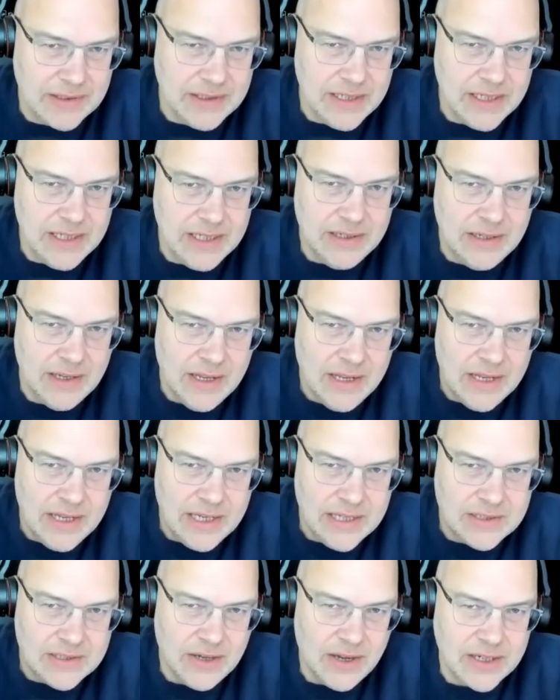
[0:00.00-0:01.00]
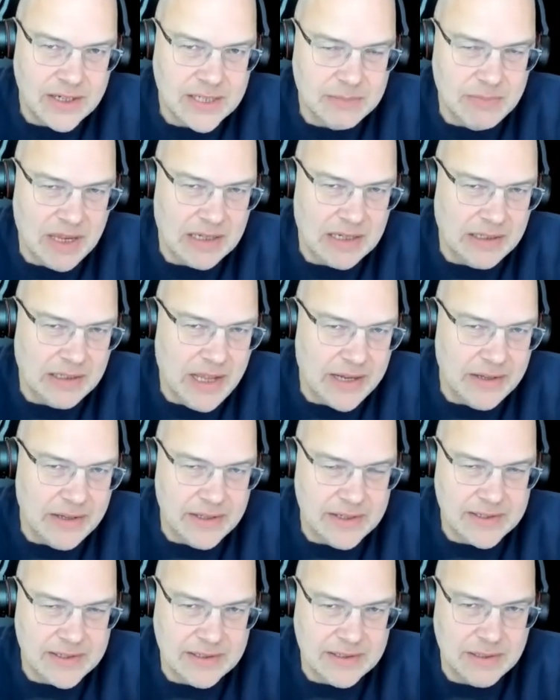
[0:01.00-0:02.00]
And he he talks yeah. about a lot of
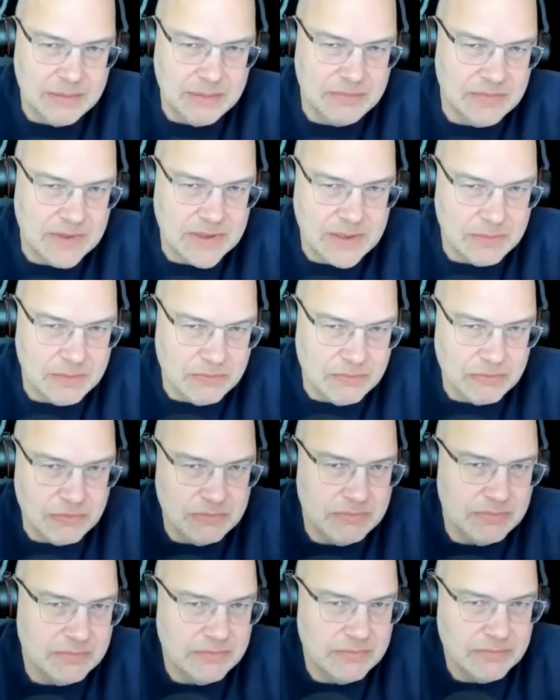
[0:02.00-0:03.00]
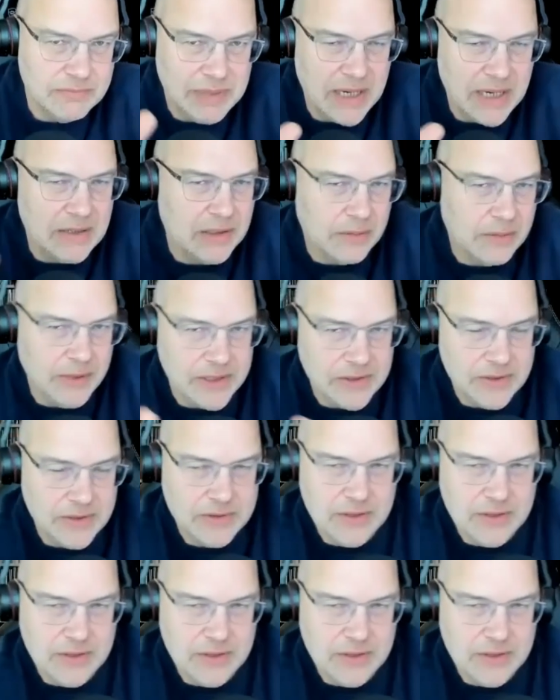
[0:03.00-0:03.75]
this and some some parallel ways.